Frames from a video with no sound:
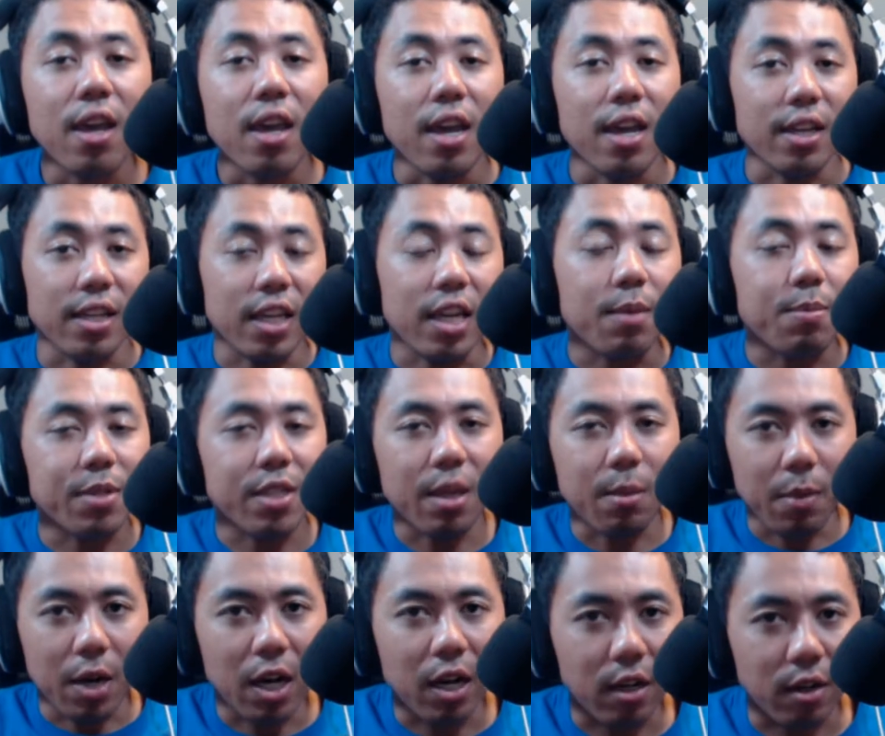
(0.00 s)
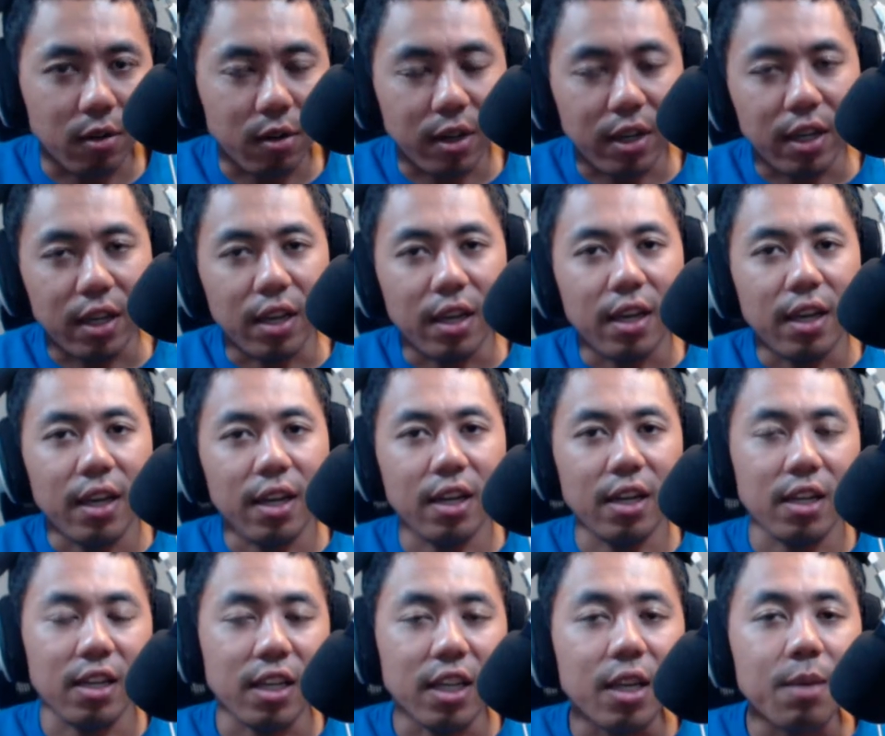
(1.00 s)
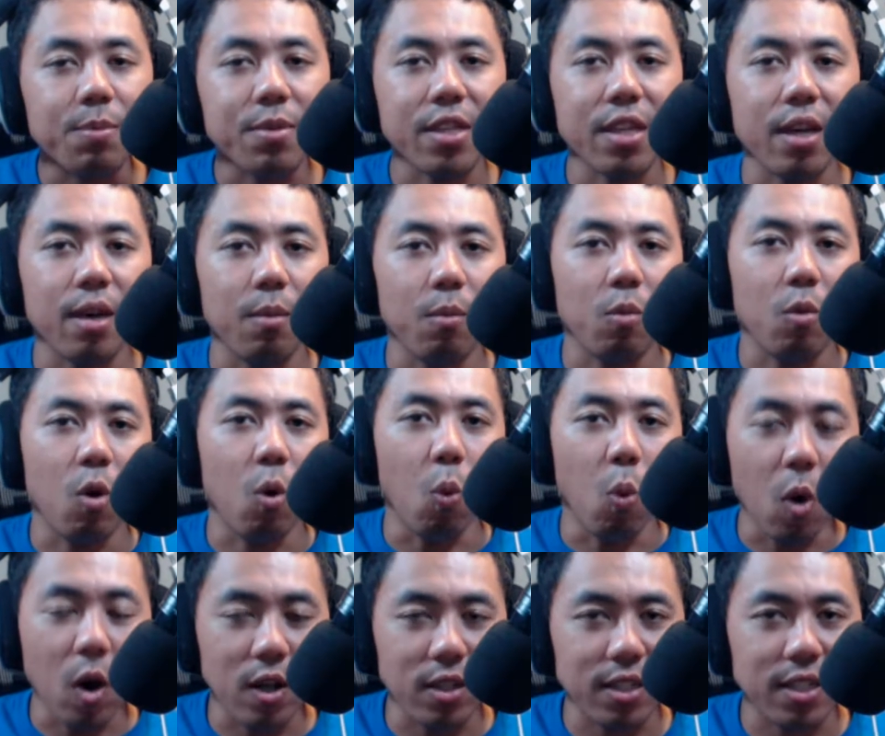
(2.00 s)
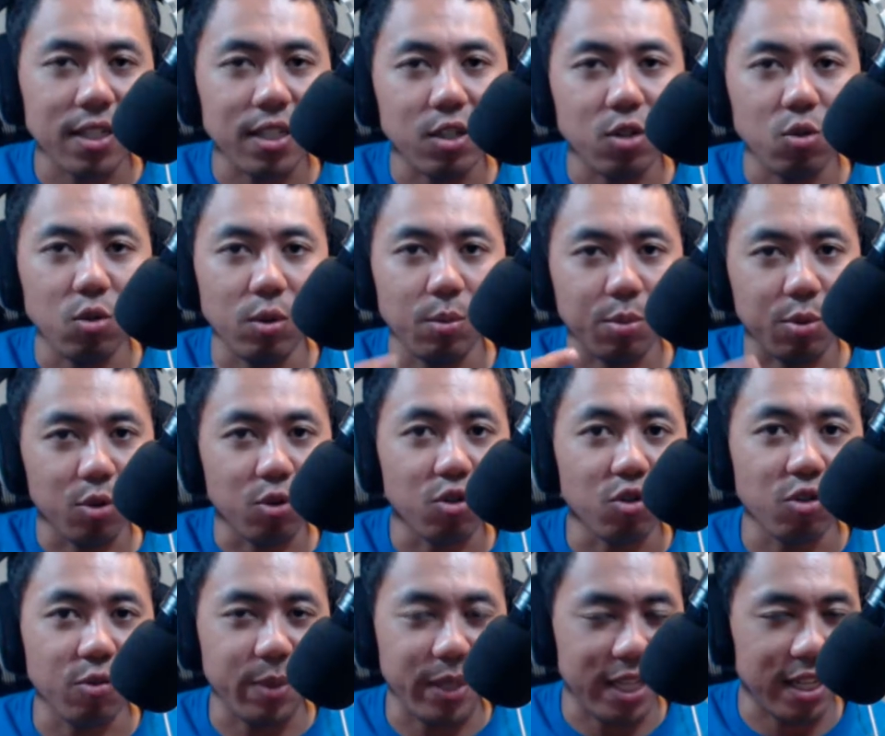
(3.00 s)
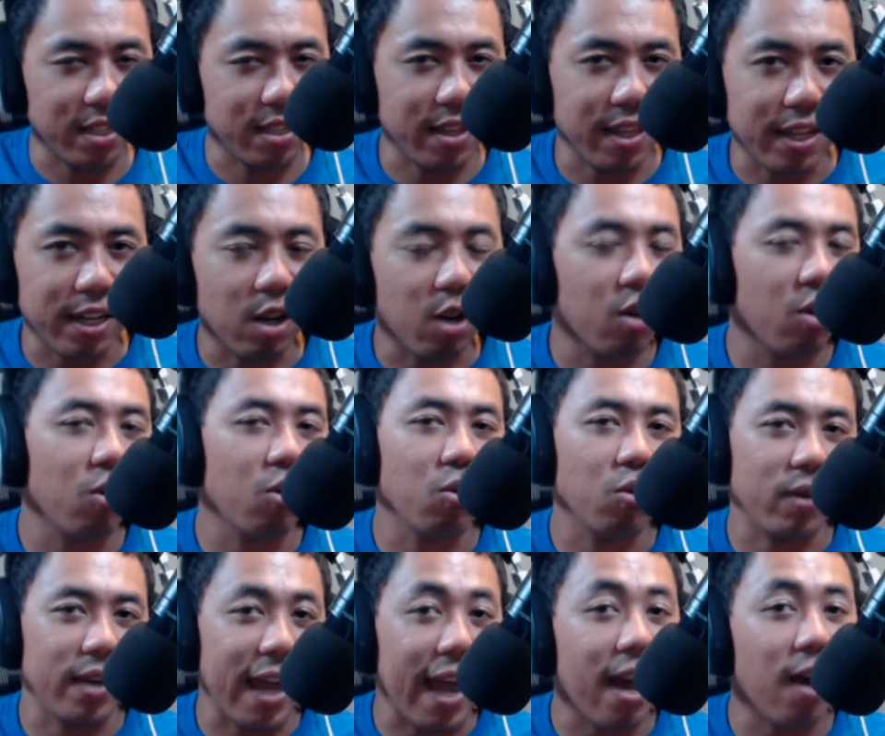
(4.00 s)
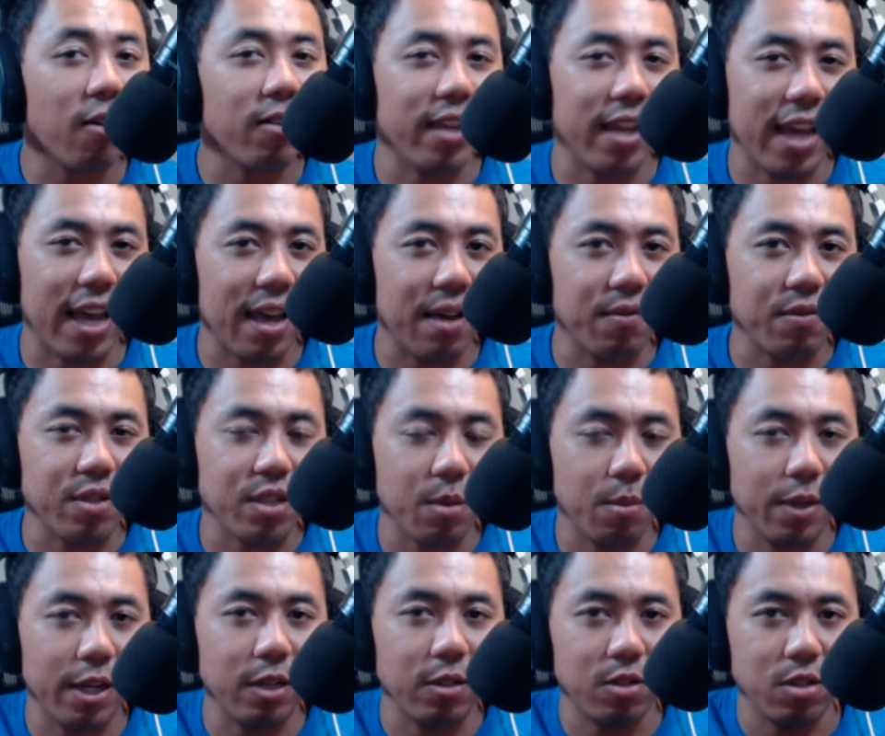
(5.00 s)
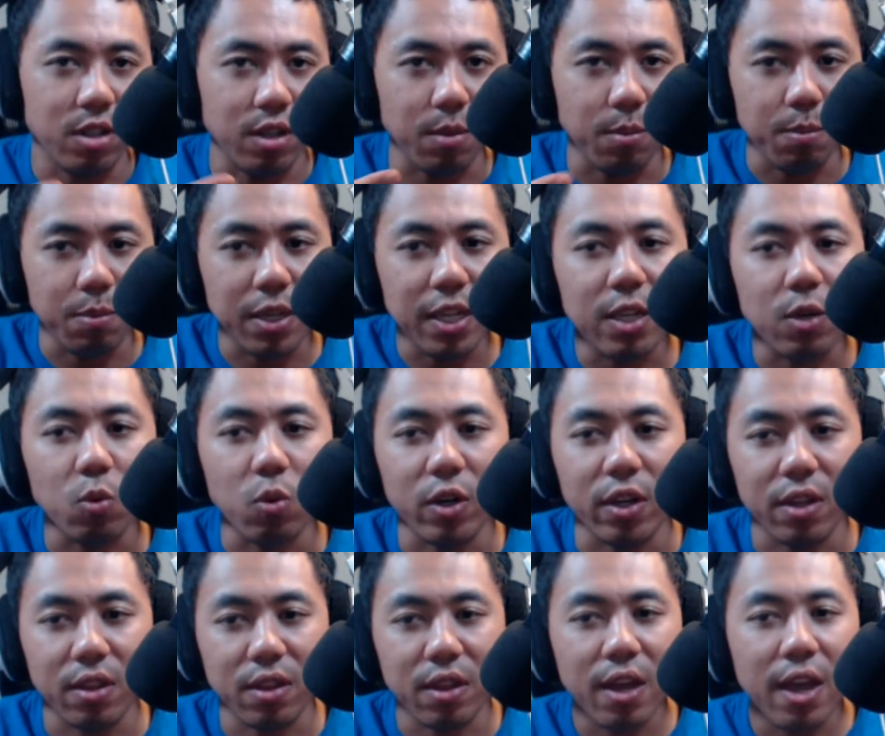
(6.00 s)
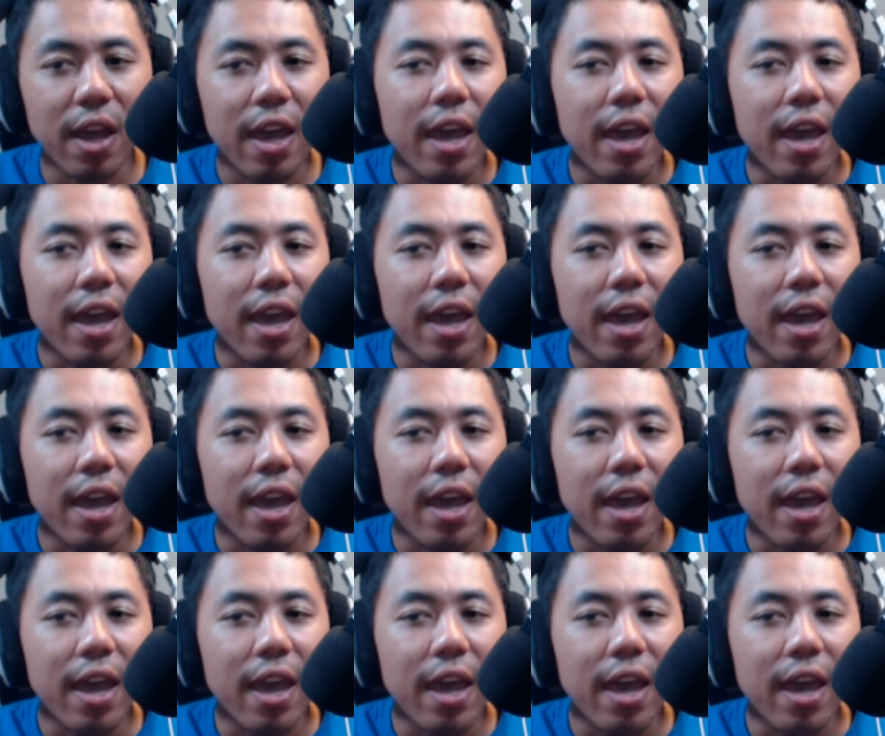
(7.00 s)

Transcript: it keeps them hungry and it keeps them wanting to improve because they know now they have someone else to compete with.